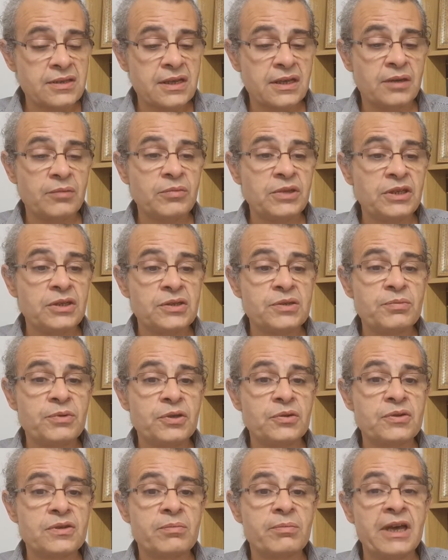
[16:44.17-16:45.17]
They can be
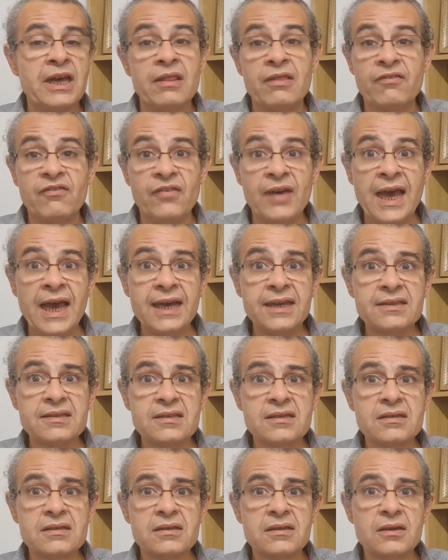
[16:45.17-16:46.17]
disputes about the
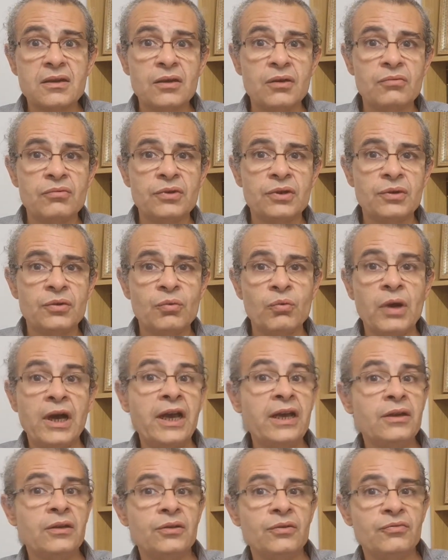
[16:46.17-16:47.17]
facts of,
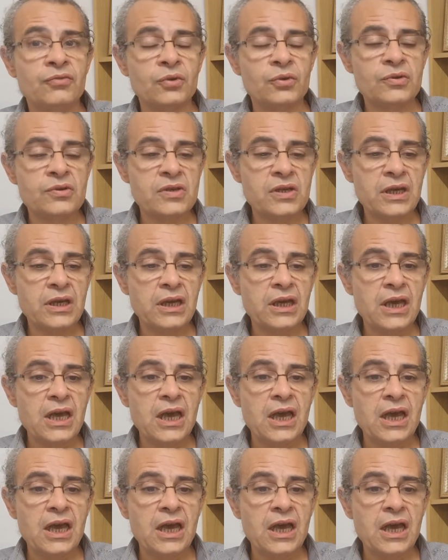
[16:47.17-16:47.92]
why you're divorcing.